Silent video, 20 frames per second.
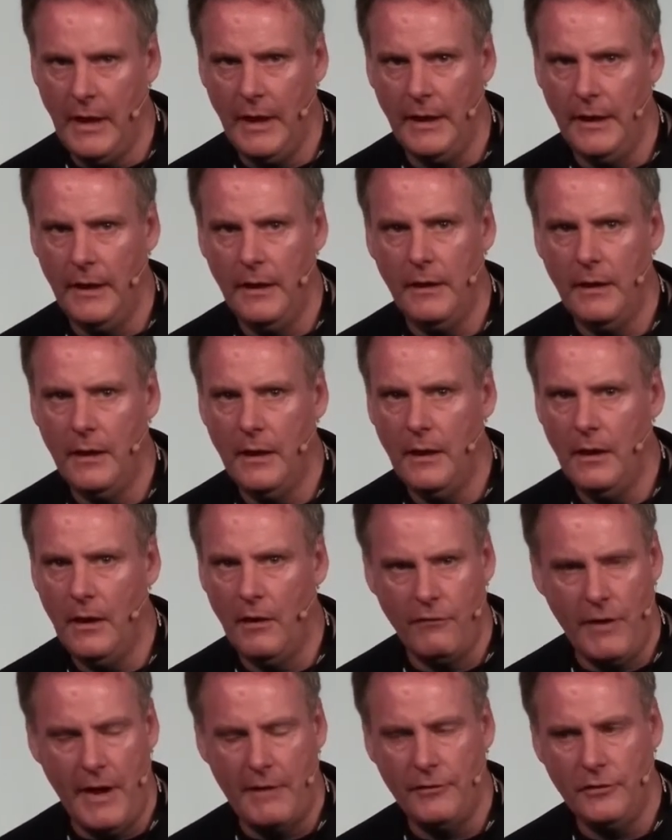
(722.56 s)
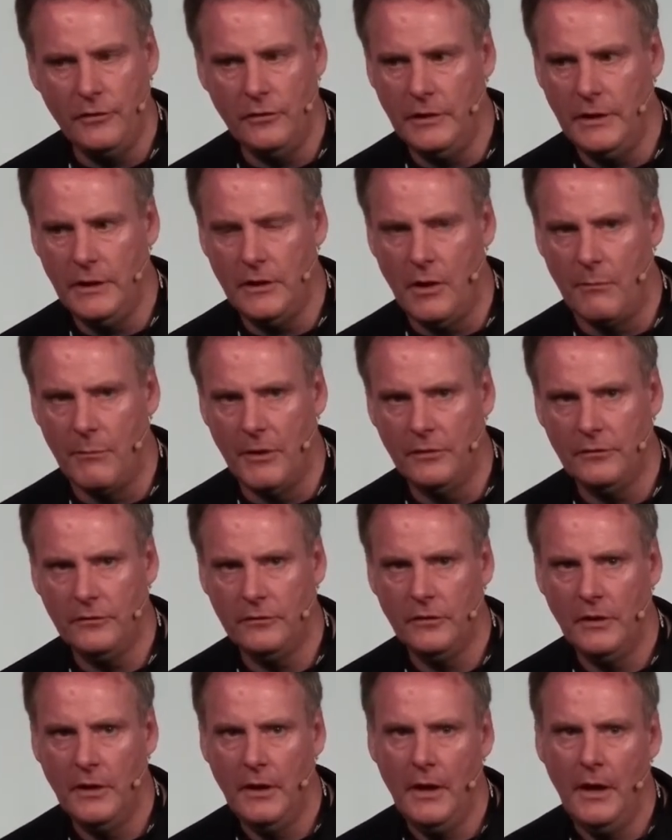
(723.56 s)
of revenue in e-commerce.